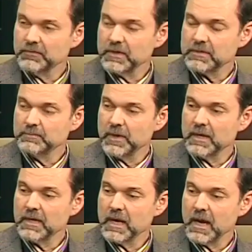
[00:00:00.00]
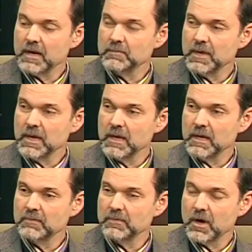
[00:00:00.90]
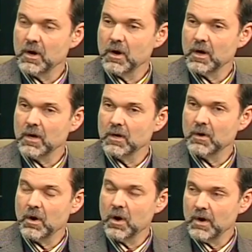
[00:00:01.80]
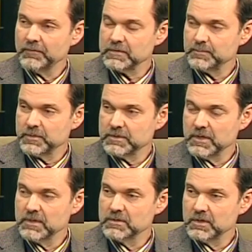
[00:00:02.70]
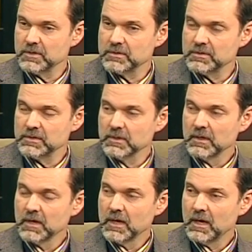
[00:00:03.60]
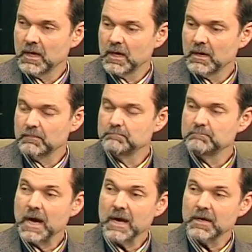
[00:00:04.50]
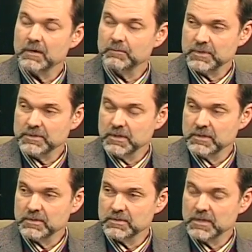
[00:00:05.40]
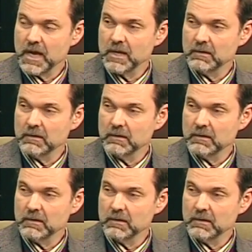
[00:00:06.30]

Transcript: fix, but it can be, there are office procedures, uh, minor procedures that